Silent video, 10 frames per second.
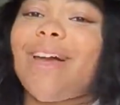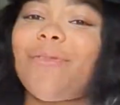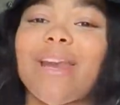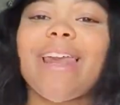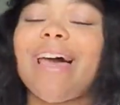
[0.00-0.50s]

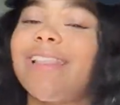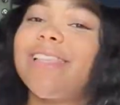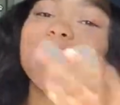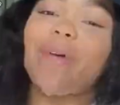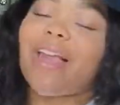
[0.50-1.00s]
when I like
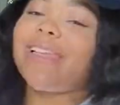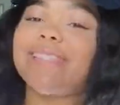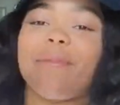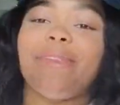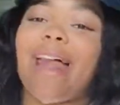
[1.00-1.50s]
the smell of
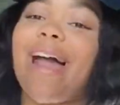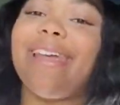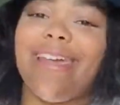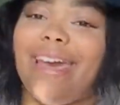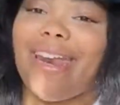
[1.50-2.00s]
something, I
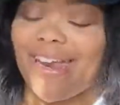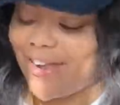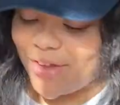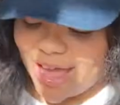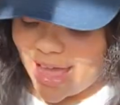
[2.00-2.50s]
get it,
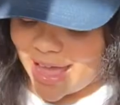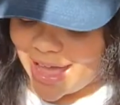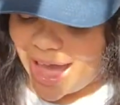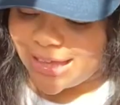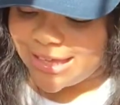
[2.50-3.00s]

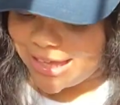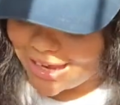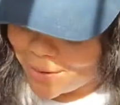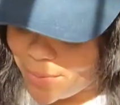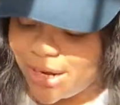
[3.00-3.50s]
okay? I
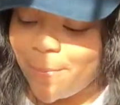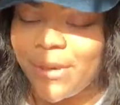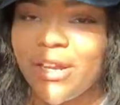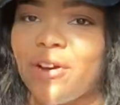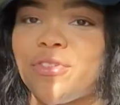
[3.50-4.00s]
get it. But let
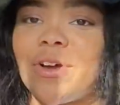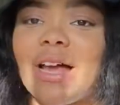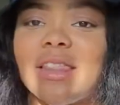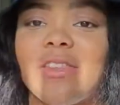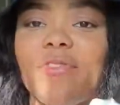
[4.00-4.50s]
me know if you
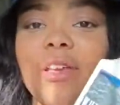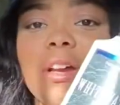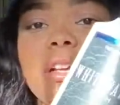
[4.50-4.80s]
got this for your